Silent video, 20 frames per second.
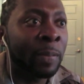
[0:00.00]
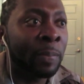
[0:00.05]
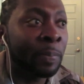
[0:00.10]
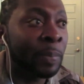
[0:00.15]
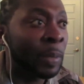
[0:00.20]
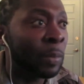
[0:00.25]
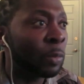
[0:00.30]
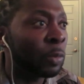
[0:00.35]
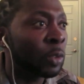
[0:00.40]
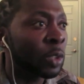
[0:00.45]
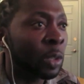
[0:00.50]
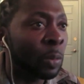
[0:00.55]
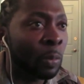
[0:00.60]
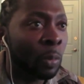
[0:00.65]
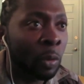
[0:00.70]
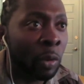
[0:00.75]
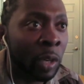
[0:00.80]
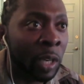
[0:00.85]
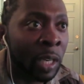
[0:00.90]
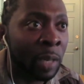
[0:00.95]
People who
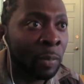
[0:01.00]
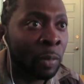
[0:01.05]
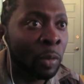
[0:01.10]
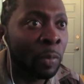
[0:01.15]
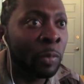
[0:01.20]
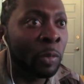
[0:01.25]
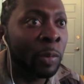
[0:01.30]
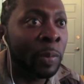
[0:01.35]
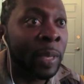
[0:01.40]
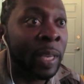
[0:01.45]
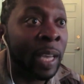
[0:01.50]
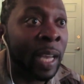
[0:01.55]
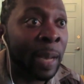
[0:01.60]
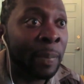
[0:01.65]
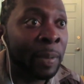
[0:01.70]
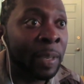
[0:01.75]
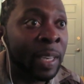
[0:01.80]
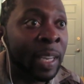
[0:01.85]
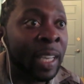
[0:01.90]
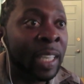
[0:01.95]
supported him will be
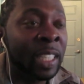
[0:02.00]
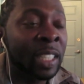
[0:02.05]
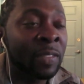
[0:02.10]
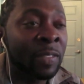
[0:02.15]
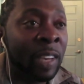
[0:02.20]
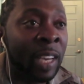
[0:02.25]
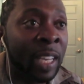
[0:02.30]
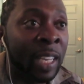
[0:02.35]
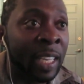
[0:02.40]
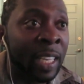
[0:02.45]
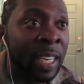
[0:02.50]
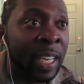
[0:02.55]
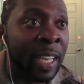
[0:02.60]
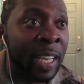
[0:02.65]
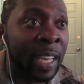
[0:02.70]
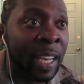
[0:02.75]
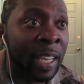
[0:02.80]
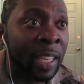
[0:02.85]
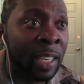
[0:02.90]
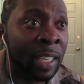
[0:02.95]
happy that he's finally like
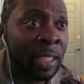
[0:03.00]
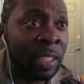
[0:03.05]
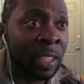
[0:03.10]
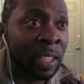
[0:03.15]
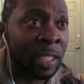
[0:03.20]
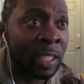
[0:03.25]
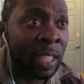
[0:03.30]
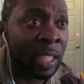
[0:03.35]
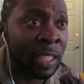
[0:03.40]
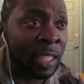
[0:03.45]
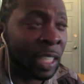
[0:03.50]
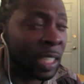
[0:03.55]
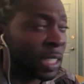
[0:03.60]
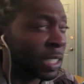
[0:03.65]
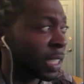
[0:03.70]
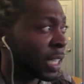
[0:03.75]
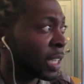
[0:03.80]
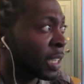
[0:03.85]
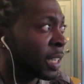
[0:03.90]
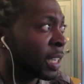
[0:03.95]
gotten the success that he's
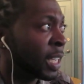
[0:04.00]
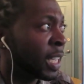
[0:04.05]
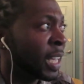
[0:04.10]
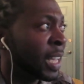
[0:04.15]
gotten.